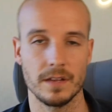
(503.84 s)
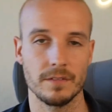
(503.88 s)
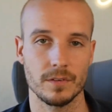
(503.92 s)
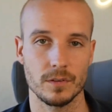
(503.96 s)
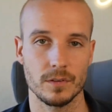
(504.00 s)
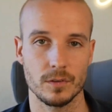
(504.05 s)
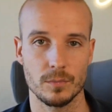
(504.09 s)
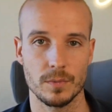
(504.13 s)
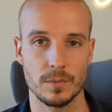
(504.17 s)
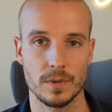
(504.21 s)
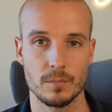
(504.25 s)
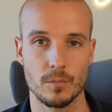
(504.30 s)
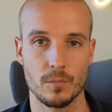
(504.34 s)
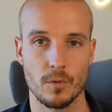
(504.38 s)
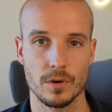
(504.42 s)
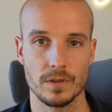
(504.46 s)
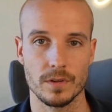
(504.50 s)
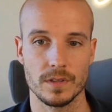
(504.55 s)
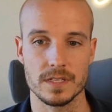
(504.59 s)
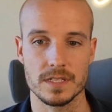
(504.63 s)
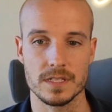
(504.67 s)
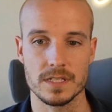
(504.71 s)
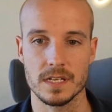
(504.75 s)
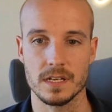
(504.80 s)
a little bit more
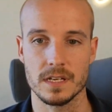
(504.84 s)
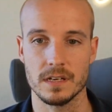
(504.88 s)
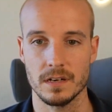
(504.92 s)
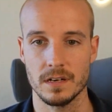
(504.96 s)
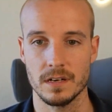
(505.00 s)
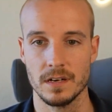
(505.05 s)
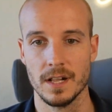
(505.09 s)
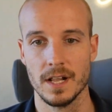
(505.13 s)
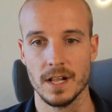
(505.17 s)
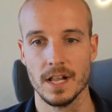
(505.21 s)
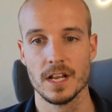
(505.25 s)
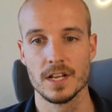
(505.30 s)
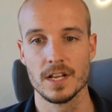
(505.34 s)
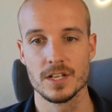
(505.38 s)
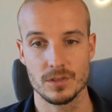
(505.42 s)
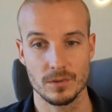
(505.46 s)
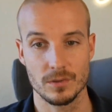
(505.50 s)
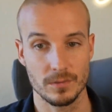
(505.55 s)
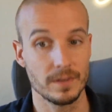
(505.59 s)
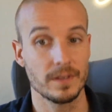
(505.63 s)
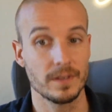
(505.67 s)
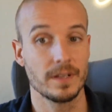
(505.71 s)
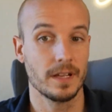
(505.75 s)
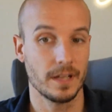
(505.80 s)
this year.
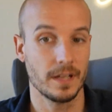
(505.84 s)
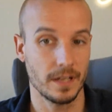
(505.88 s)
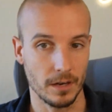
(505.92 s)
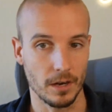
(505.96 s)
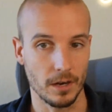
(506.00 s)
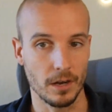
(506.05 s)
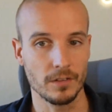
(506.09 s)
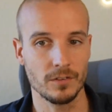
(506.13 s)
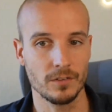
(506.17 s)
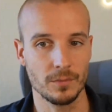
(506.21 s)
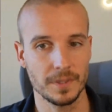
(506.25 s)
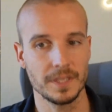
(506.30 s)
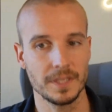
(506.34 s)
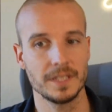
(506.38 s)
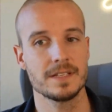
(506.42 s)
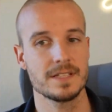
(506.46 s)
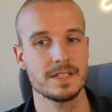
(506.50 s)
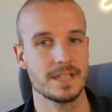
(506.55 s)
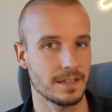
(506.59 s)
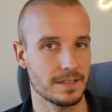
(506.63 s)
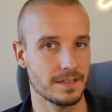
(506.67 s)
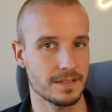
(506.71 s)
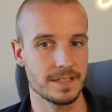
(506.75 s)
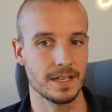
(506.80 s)
So ultimately
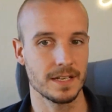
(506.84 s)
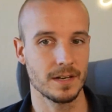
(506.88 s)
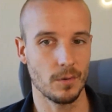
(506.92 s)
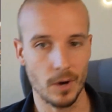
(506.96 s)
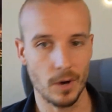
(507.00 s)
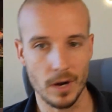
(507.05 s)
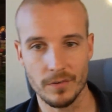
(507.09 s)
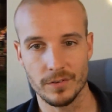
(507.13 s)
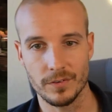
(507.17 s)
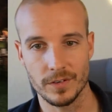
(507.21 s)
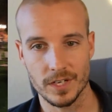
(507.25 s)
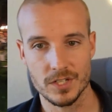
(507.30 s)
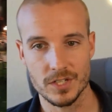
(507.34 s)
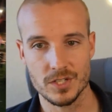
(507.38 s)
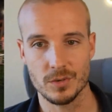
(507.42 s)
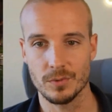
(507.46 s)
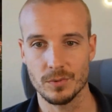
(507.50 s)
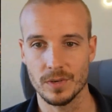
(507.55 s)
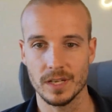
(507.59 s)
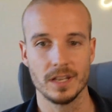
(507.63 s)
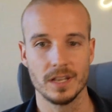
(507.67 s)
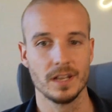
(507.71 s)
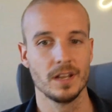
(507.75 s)
decided to stay in Hawaii for an extra week.